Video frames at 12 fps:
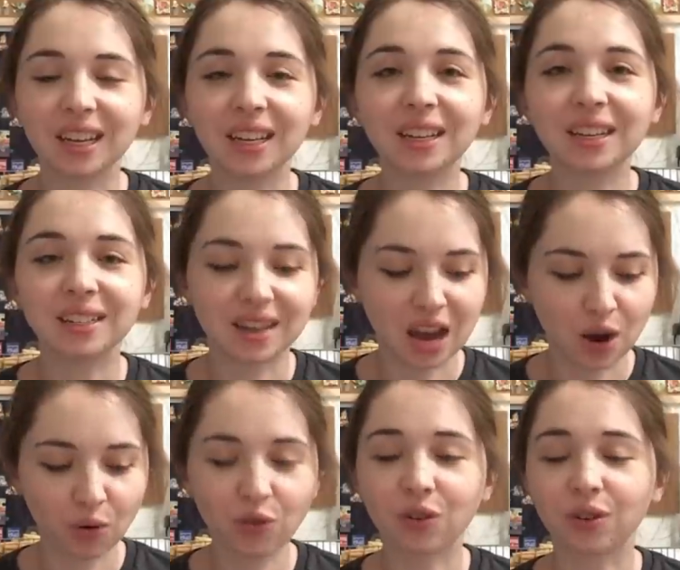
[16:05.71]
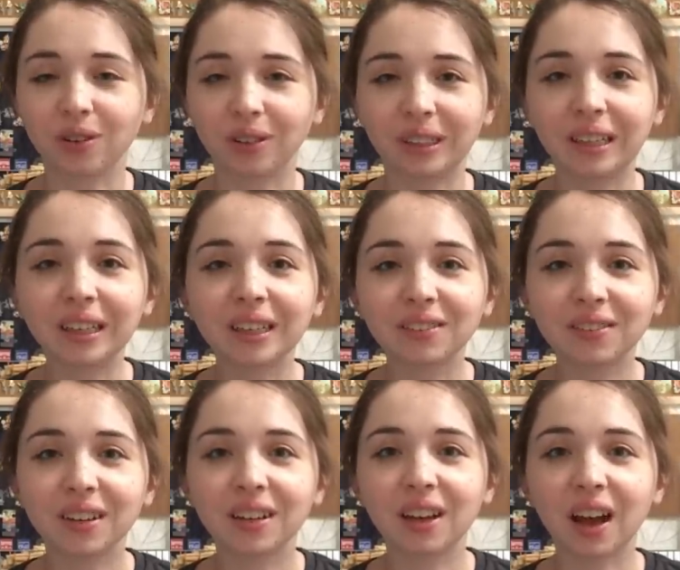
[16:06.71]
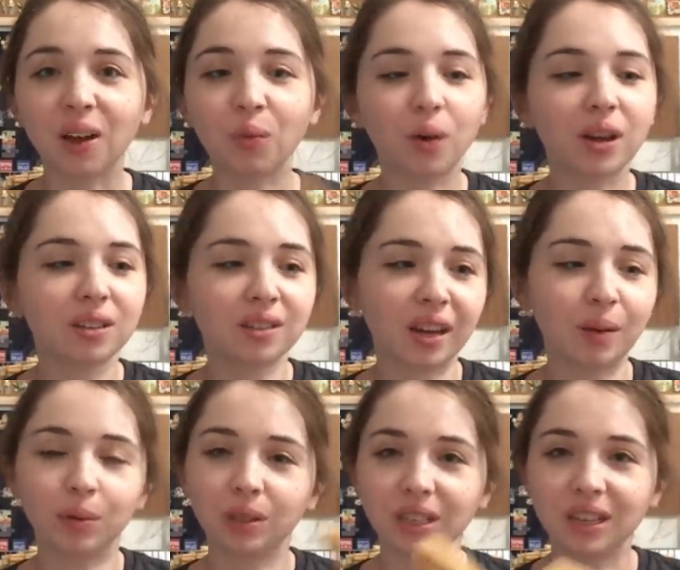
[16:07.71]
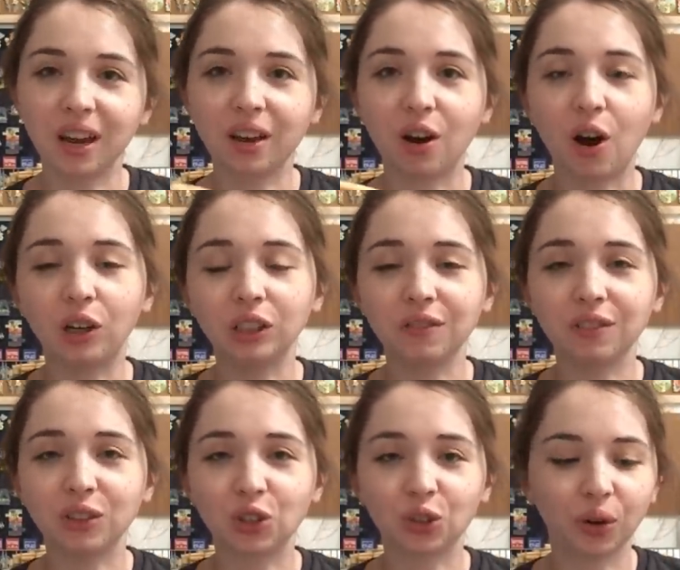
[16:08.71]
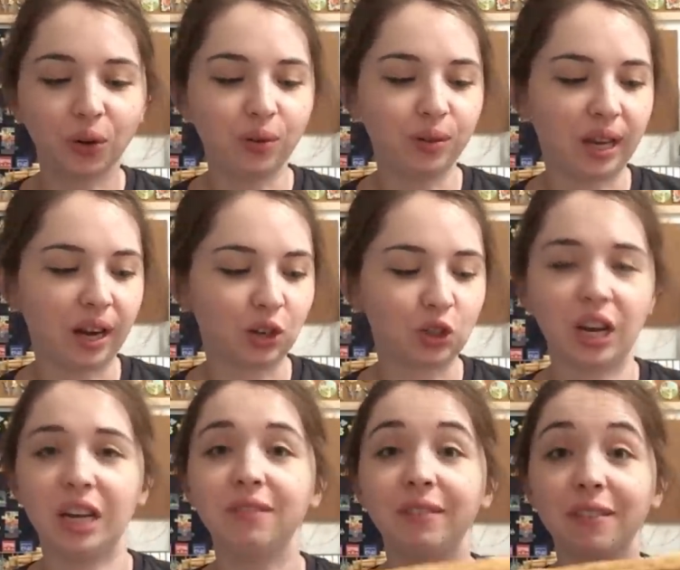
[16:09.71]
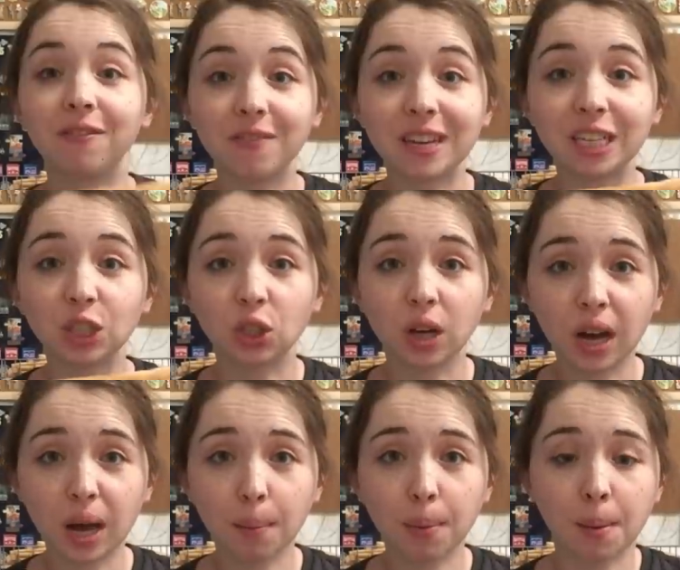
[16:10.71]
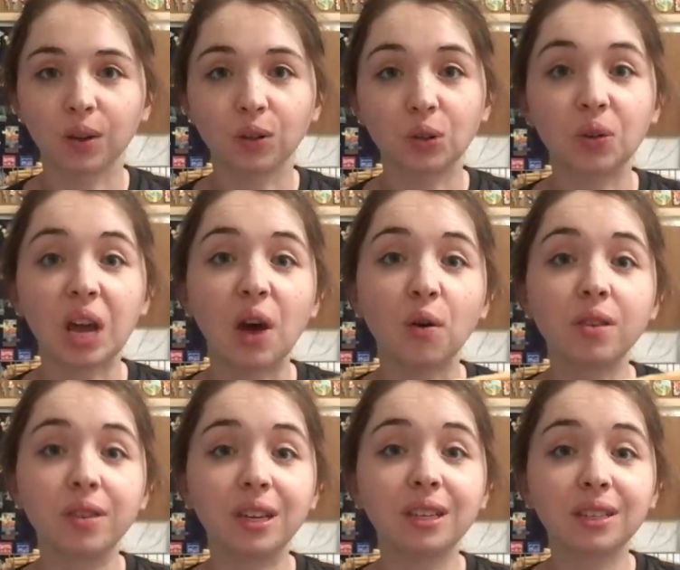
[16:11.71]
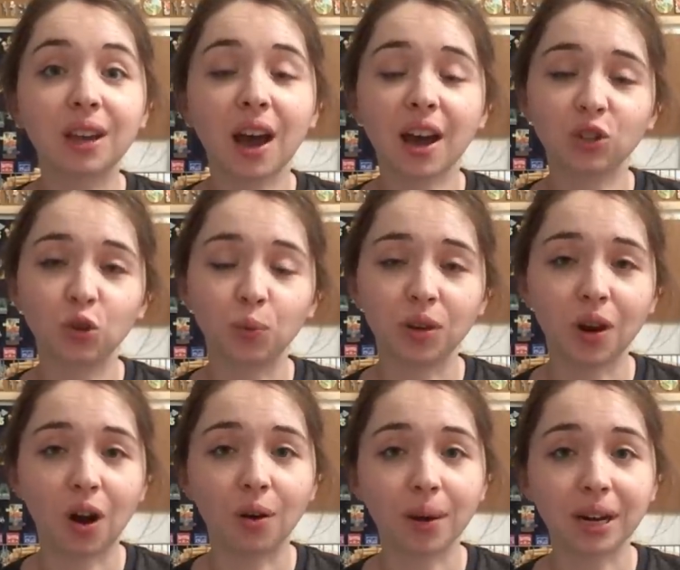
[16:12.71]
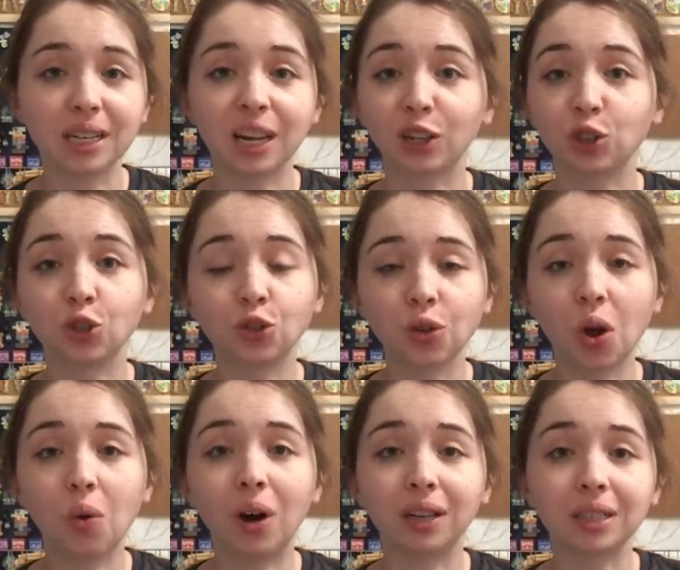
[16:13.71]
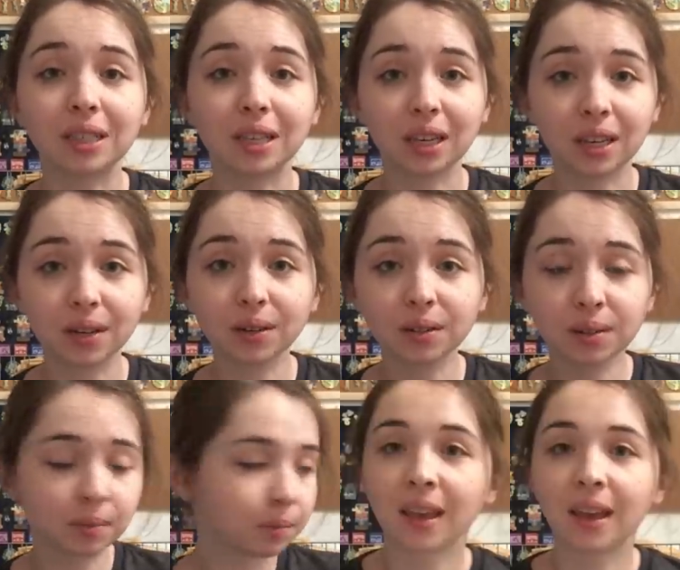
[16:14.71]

It is now the early evening. I was able to get all of the churros actually kind of like finished up. So now these guys will be all ready to actually sew onto the ears.